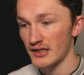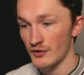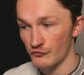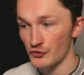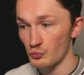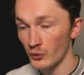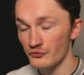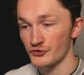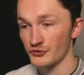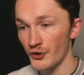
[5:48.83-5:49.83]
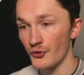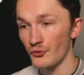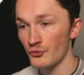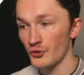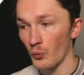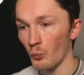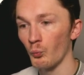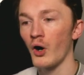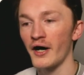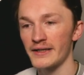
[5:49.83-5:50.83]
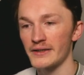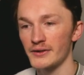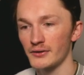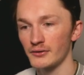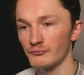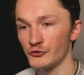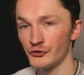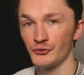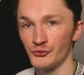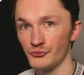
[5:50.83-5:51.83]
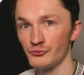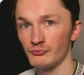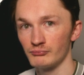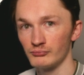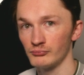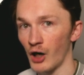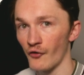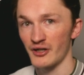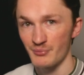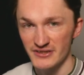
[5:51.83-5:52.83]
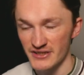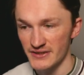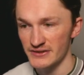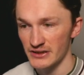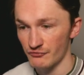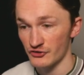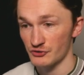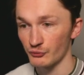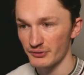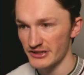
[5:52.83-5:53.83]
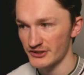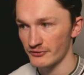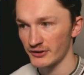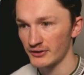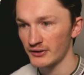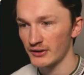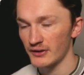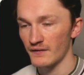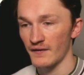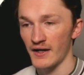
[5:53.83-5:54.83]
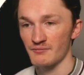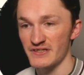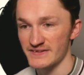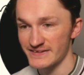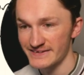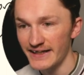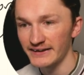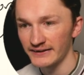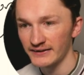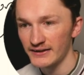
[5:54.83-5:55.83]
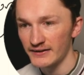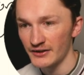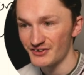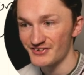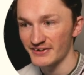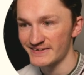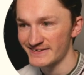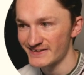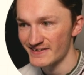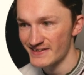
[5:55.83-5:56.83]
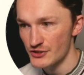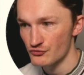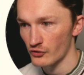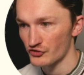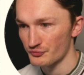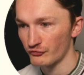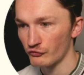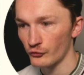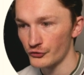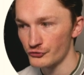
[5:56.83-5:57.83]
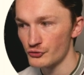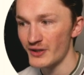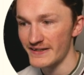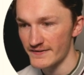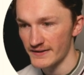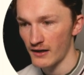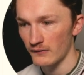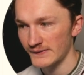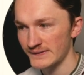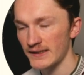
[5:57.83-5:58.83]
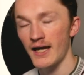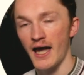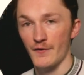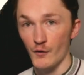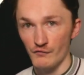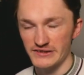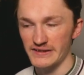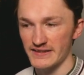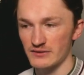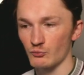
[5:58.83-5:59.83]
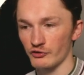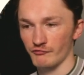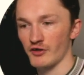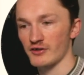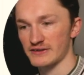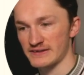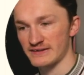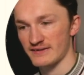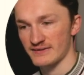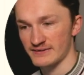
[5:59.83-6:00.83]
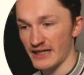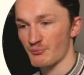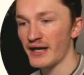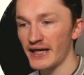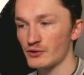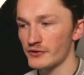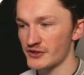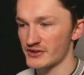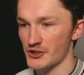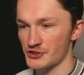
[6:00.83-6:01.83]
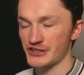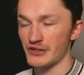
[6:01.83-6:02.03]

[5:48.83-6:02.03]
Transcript: if you want to know why you are in a business, if you're a small business owner that isn't scaling, then you need to consider these roles before you do anything else. And obviously there's the more advanced step ahead, which is actually